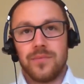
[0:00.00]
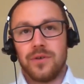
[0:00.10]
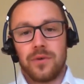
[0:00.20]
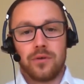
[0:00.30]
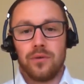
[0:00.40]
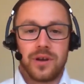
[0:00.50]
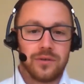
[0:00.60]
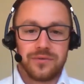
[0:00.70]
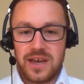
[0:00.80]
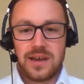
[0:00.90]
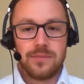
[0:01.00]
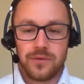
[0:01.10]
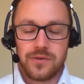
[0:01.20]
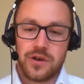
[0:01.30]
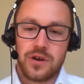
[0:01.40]
recording on Teams
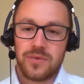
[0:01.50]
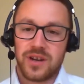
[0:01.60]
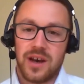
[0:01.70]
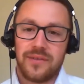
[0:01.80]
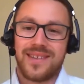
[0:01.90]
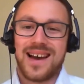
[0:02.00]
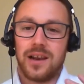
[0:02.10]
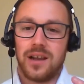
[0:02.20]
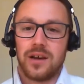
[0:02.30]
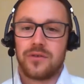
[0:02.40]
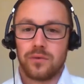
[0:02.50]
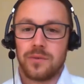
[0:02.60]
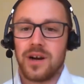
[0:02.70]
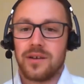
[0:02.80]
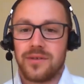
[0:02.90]
or Zoom, and that alerts all
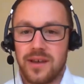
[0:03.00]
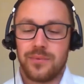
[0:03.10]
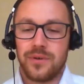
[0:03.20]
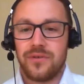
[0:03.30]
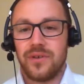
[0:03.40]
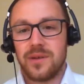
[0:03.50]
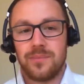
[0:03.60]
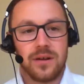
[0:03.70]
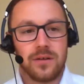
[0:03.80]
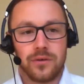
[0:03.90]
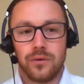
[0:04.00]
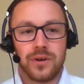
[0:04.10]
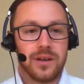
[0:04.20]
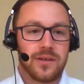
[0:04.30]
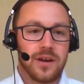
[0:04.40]
the participants that it's being
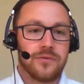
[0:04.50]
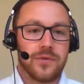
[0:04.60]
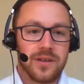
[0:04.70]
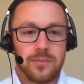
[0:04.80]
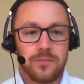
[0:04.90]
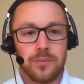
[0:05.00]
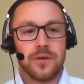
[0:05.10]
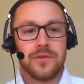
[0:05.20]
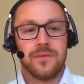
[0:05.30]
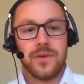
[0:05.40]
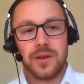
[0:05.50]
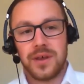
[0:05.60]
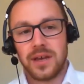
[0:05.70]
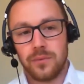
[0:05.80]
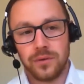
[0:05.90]
recorded. So, for example, most of you, I
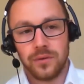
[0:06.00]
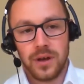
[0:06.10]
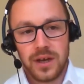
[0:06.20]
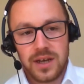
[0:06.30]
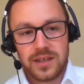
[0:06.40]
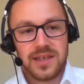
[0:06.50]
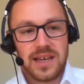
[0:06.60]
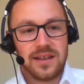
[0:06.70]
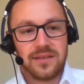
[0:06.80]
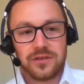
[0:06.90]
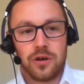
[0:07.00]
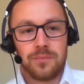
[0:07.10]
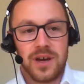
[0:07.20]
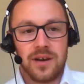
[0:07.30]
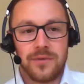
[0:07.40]
think, will see in the
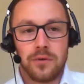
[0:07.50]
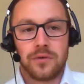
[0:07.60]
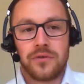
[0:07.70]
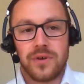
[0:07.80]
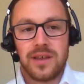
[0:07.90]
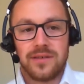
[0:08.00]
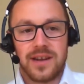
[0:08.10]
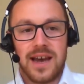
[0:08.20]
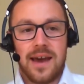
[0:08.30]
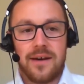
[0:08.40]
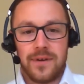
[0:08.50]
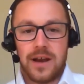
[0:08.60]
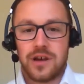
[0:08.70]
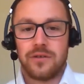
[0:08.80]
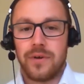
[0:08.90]
top bit of your screen today a
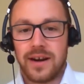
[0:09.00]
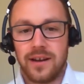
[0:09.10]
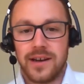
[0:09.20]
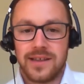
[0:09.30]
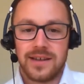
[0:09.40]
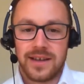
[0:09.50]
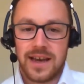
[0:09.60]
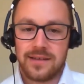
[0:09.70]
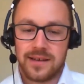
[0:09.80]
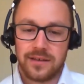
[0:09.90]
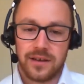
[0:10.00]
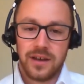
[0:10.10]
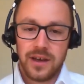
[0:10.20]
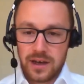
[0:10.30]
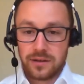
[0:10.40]
flashing red light indicating that
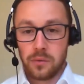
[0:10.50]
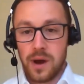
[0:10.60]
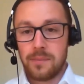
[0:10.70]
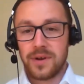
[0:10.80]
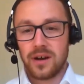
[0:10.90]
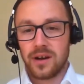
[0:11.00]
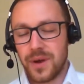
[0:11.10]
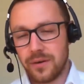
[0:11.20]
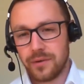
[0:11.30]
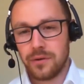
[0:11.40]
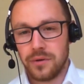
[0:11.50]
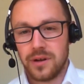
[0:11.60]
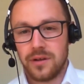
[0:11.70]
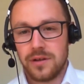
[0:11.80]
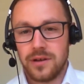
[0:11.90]
the webinar is being
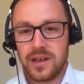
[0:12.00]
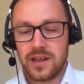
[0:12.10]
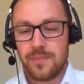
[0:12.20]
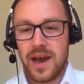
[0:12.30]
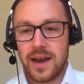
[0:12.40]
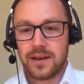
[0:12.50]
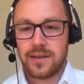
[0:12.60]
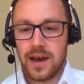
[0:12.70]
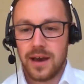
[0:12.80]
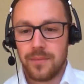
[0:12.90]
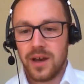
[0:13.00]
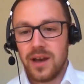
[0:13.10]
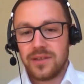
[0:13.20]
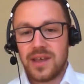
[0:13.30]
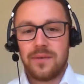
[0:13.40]
recorded, as you'd expect.
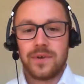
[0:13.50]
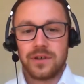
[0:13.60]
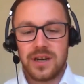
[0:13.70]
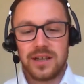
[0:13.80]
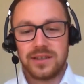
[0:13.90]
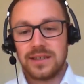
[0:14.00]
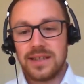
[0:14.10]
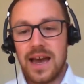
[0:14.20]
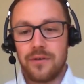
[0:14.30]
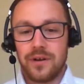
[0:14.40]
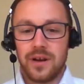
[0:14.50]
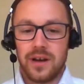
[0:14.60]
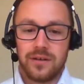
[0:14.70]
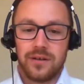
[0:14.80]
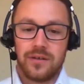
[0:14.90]
That functionality is there,
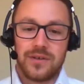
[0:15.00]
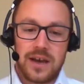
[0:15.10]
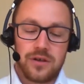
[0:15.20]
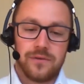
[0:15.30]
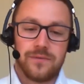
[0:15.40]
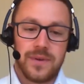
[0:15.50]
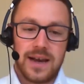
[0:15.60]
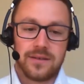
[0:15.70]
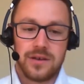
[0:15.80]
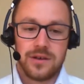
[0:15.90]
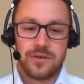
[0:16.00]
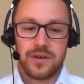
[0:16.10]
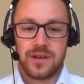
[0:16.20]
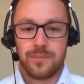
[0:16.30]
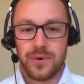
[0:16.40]
and that should flag to
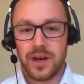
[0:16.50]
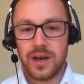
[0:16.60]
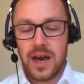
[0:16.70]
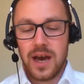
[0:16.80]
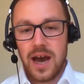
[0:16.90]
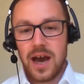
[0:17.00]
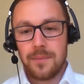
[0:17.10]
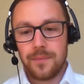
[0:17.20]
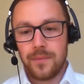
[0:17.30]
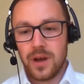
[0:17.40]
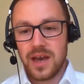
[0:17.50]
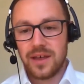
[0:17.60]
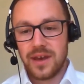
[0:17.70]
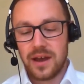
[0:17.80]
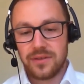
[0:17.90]
users. But
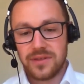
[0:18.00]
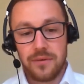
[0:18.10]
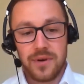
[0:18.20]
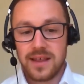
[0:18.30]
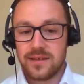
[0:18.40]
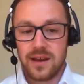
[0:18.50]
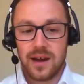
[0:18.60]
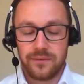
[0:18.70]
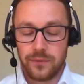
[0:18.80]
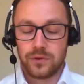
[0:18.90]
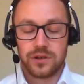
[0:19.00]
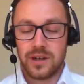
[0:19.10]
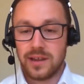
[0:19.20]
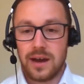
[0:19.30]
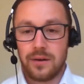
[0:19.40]
yeah, there is
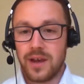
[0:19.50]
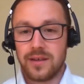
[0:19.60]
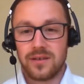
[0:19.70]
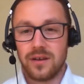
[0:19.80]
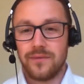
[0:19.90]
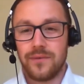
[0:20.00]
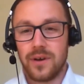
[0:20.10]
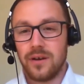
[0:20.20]
unfortunately that risk of